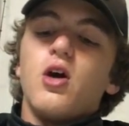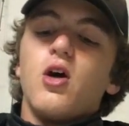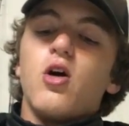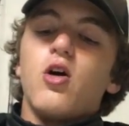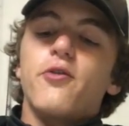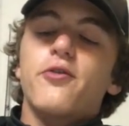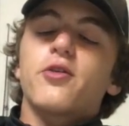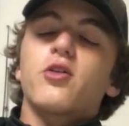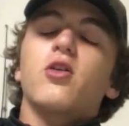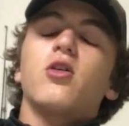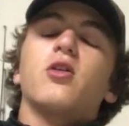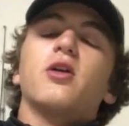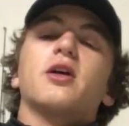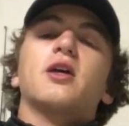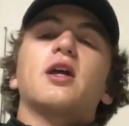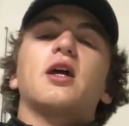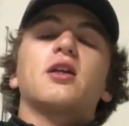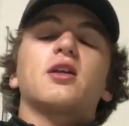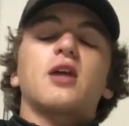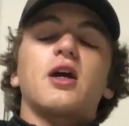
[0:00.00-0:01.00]
Overall,
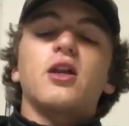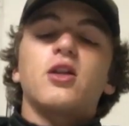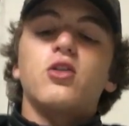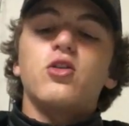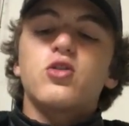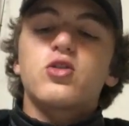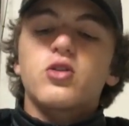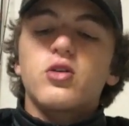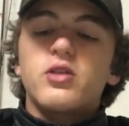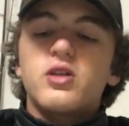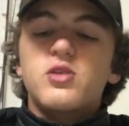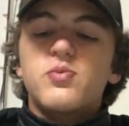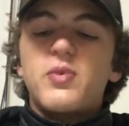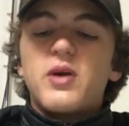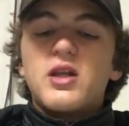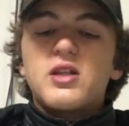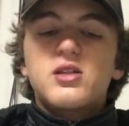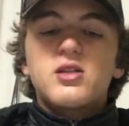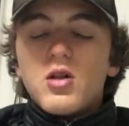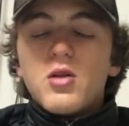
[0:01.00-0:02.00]
again, kind of neutral on these
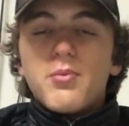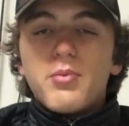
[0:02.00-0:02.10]
baits,